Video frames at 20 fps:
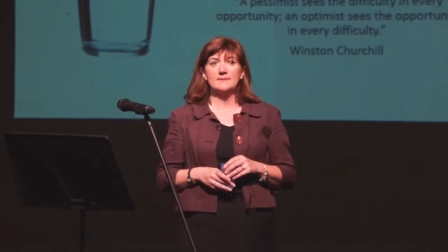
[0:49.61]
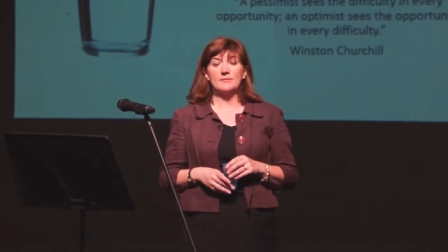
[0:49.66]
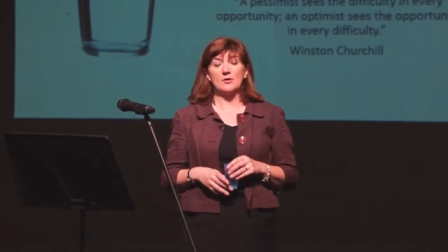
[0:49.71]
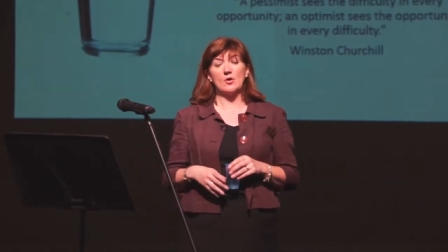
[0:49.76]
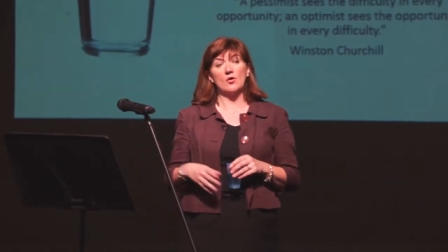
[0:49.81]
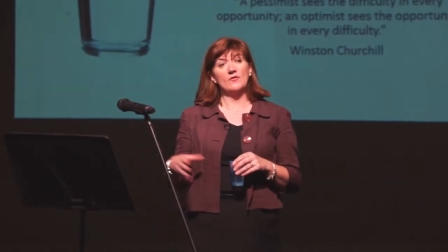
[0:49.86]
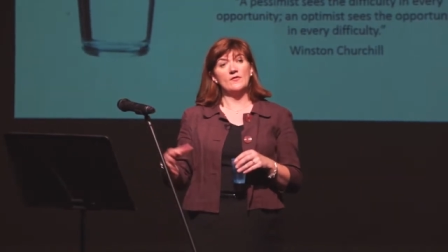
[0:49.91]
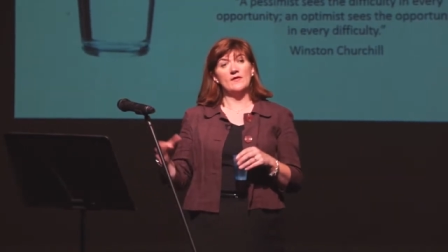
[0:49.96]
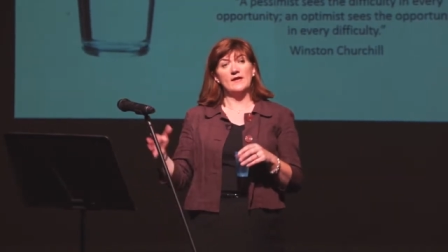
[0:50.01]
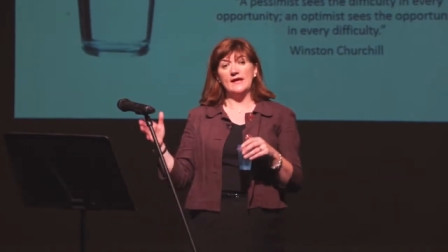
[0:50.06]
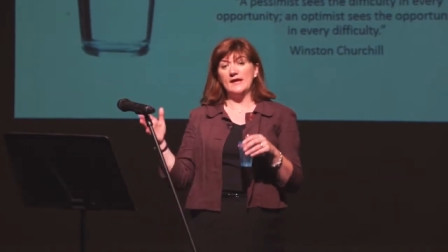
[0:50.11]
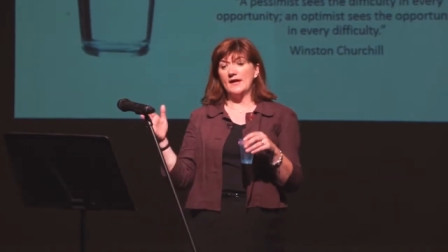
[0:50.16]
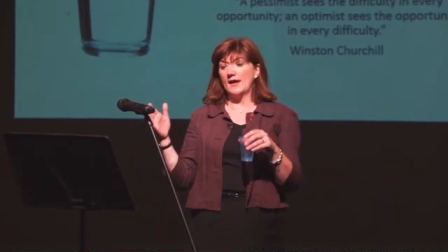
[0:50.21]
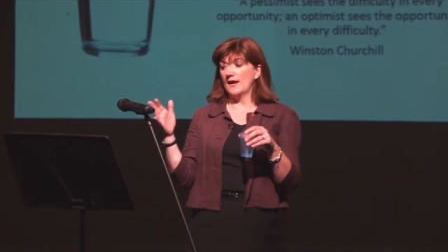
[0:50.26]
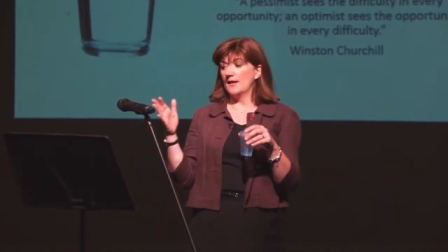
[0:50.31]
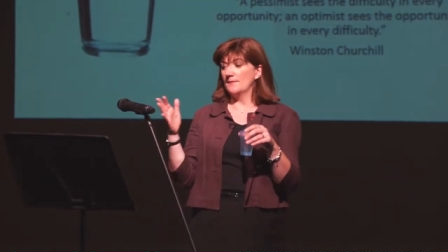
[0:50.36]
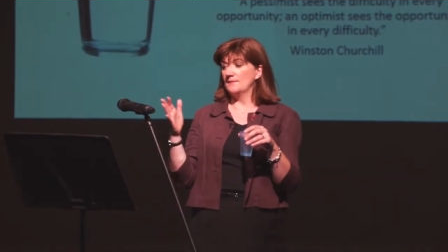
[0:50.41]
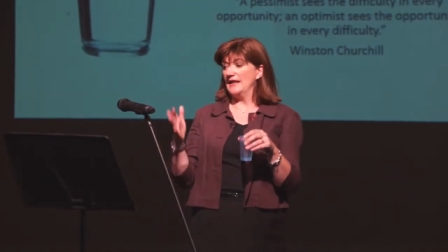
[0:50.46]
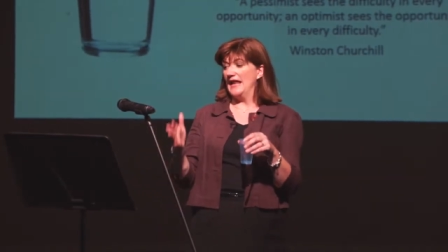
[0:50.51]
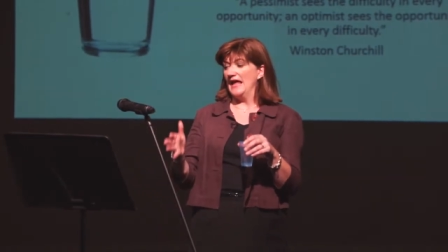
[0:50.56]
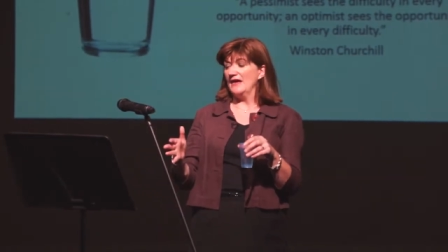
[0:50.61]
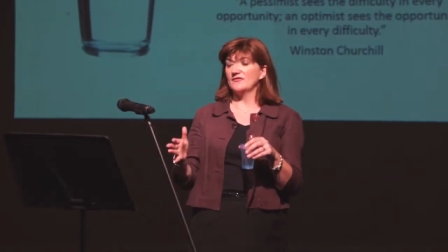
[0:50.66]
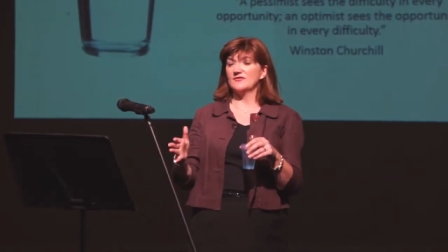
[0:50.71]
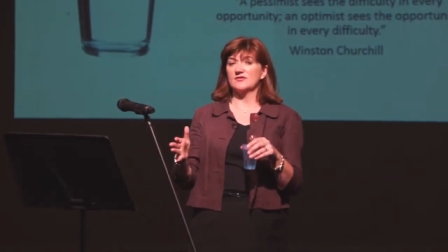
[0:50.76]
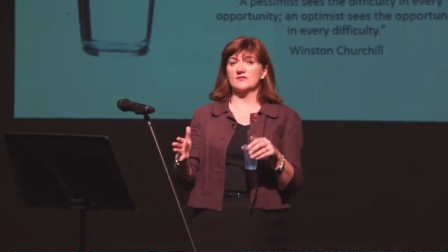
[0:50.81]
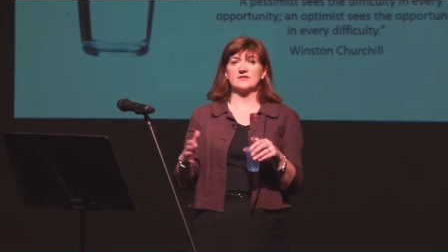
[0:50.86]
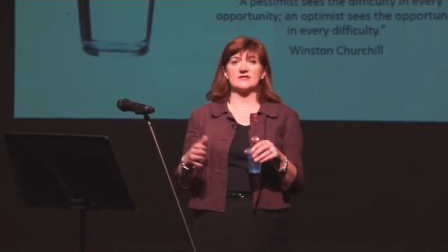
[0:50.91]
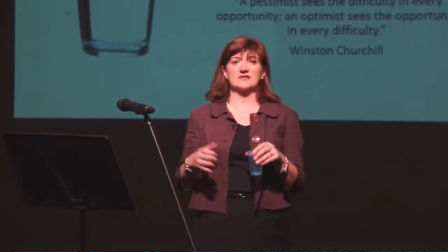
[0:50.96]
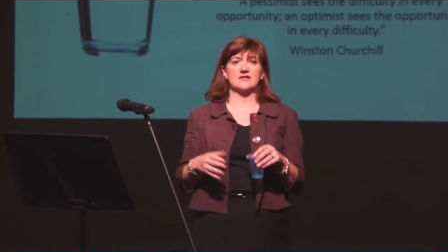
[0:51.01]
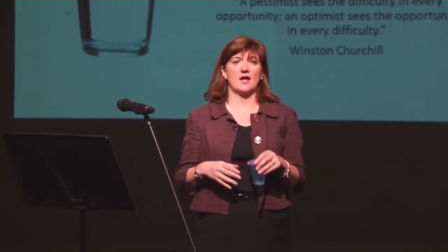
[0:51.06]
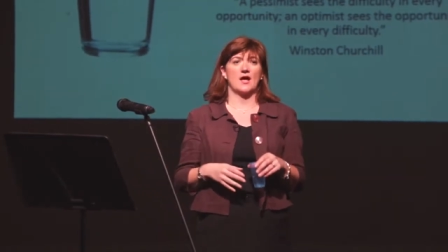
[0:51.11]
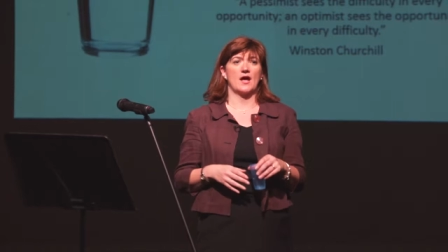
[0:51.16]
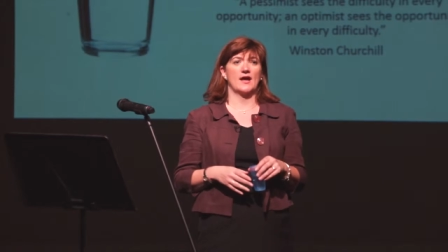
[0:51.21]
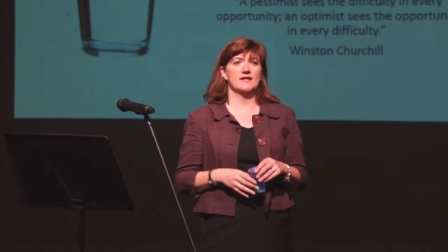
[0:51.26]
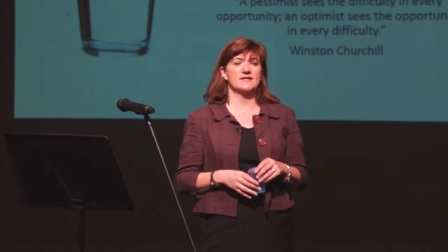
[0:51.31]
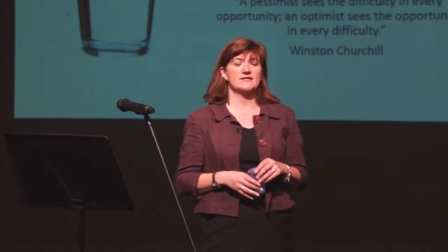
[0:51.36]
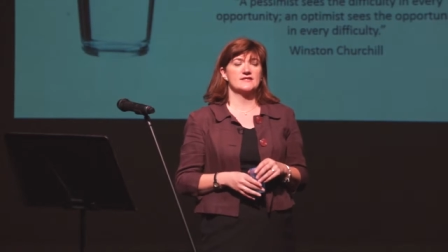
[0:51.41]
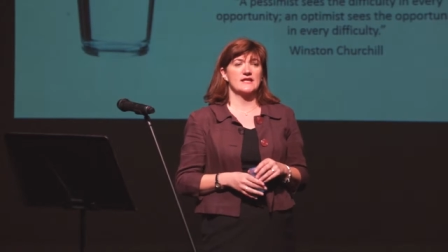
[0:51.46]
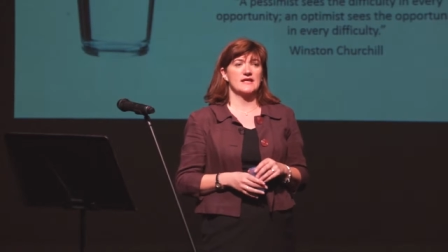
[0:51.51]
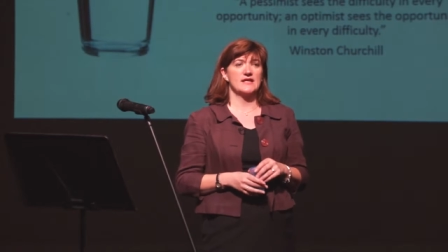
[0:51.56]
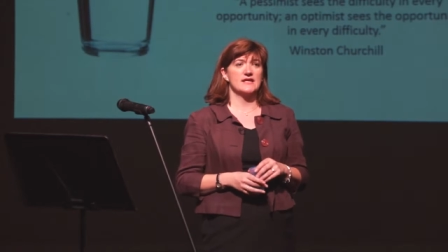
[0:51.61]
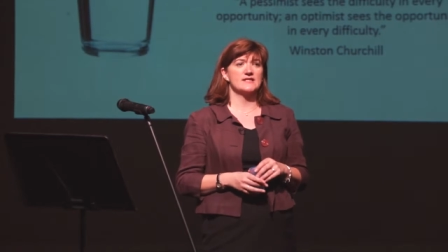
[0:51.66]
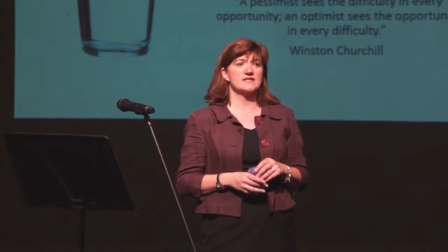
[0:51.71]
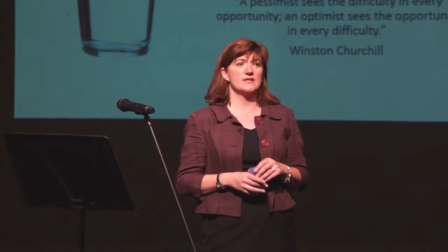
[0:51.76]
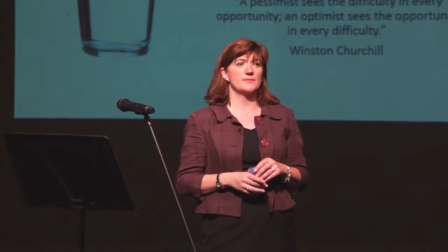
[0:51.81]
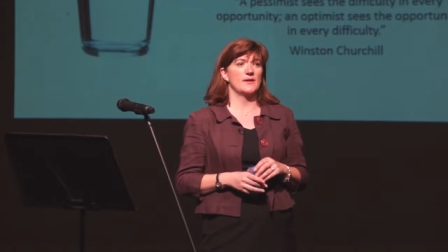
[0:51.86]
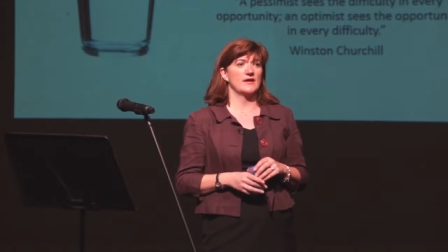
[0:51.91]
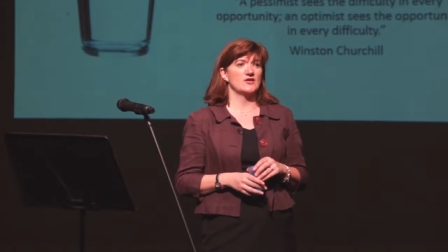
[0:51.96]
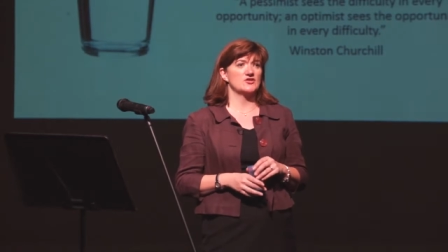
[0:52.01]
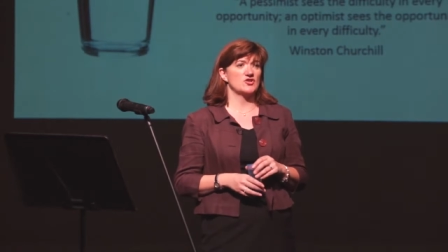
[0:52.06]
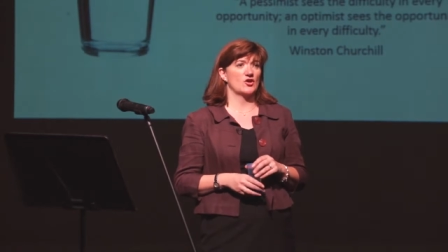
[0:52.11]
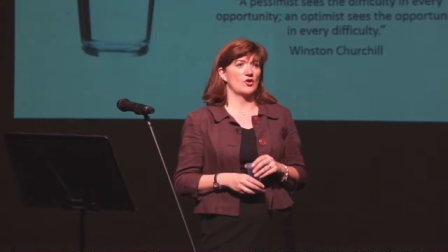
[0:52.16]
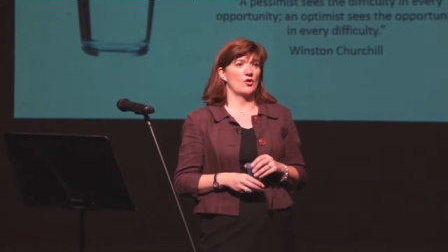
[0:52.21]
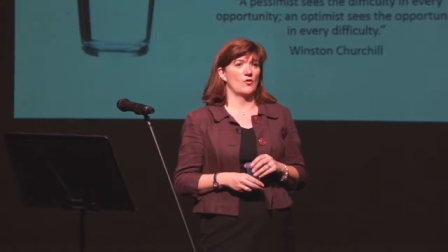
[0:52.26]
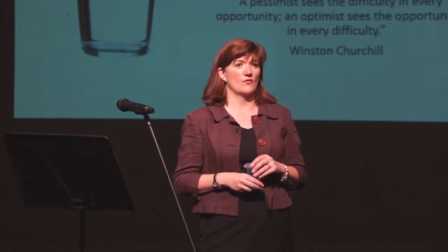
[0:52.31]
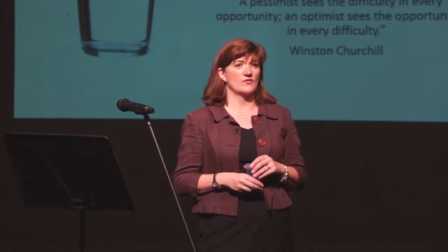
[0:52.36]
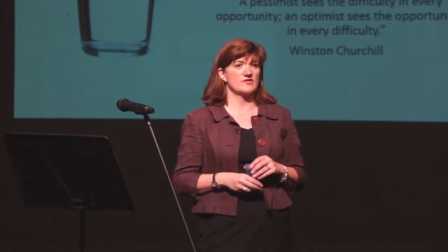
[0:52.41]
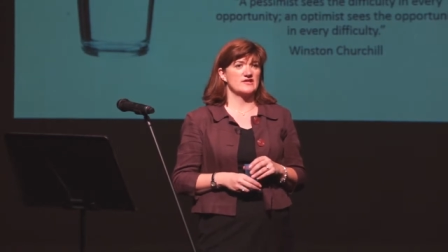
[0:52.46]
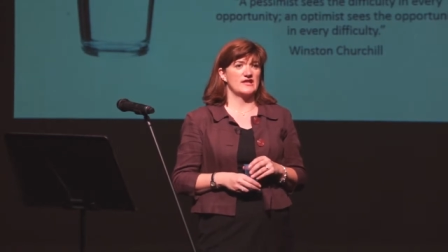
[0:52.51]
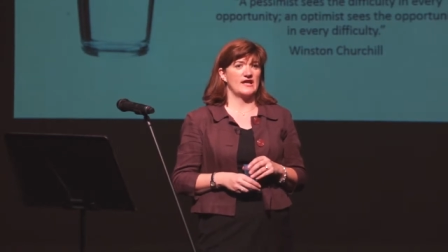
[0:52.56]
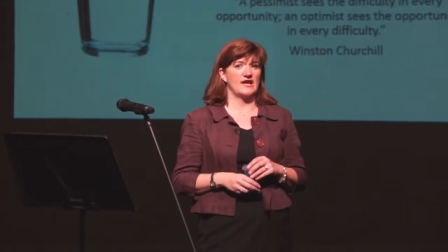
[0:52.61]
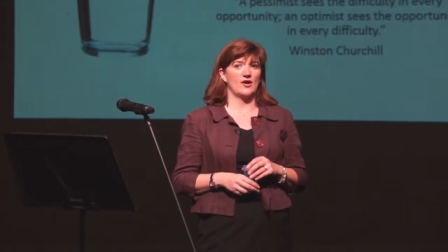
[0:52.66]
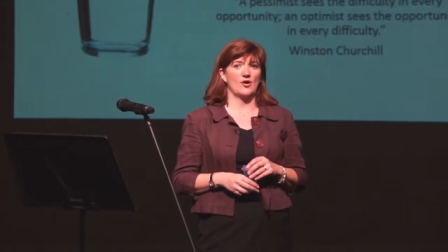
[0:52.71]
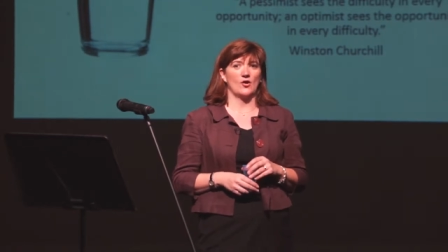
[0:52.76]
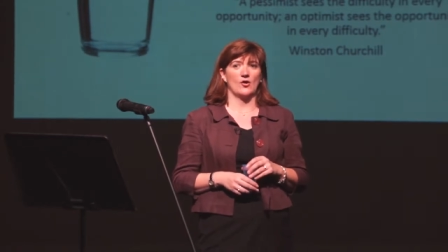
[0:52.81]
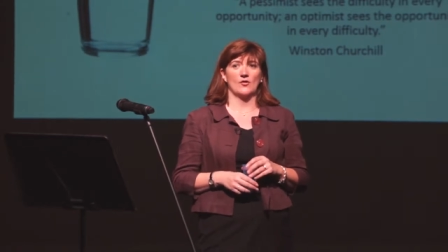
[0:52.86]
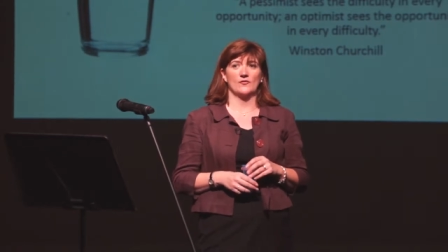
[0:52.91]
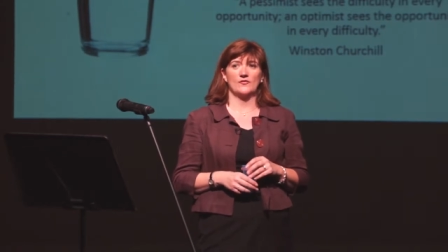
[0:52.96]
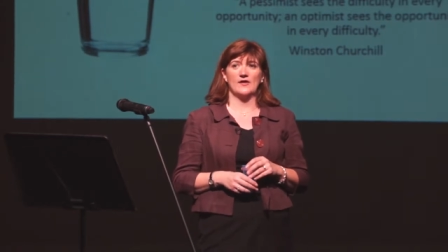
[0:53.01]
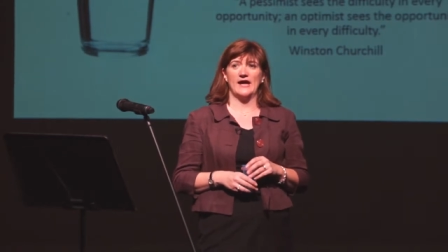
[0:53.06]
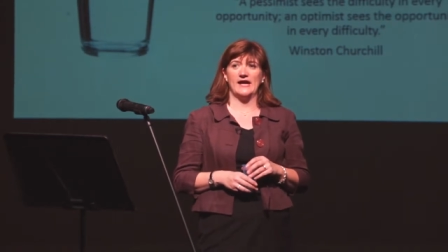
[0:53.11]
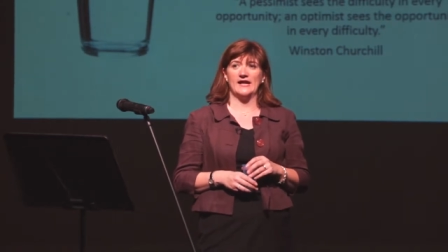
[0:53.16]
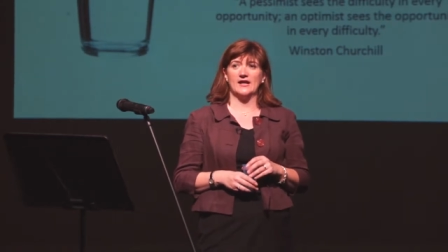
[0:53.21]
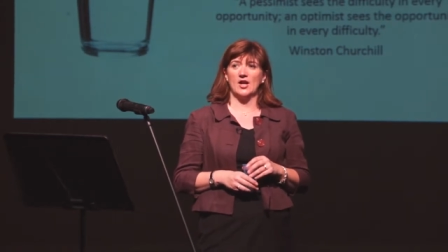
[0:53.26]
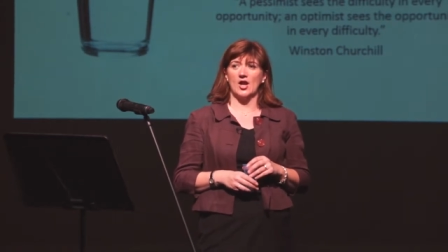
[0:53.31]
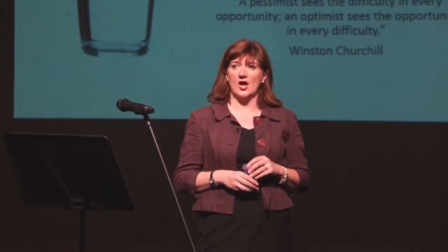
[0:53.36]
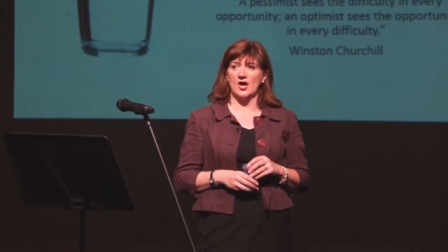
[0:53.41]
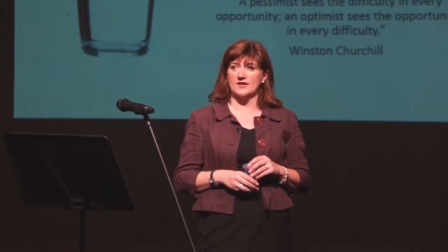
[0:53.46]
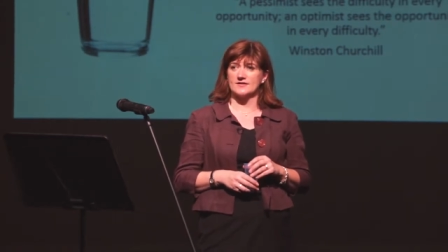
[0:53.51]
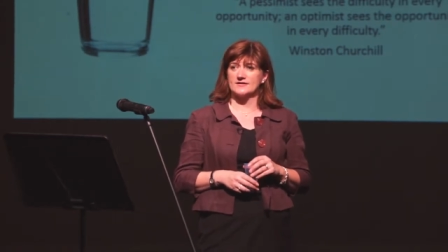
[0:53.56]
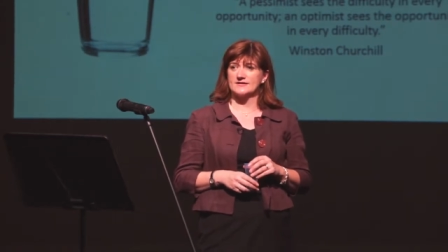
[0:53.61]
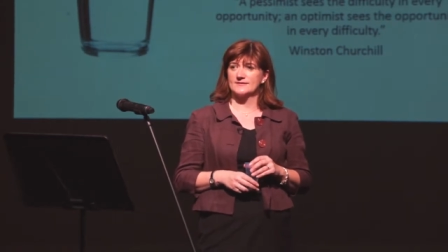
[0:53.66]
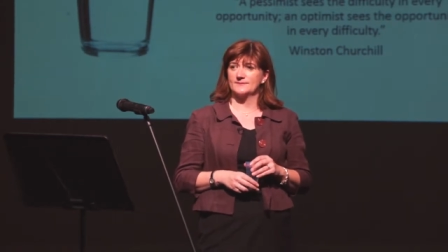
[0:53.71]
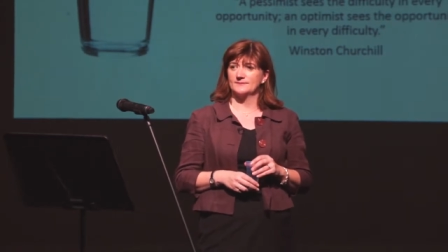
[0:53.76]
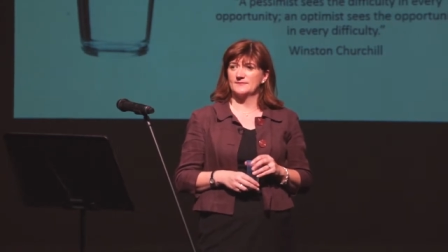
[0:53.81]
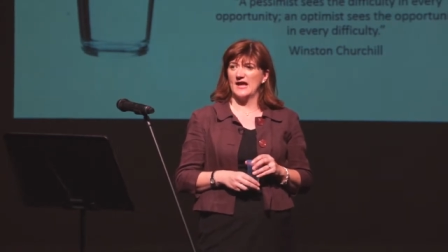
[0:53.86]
But on the left of the slides is a picture, obviously, of a glass.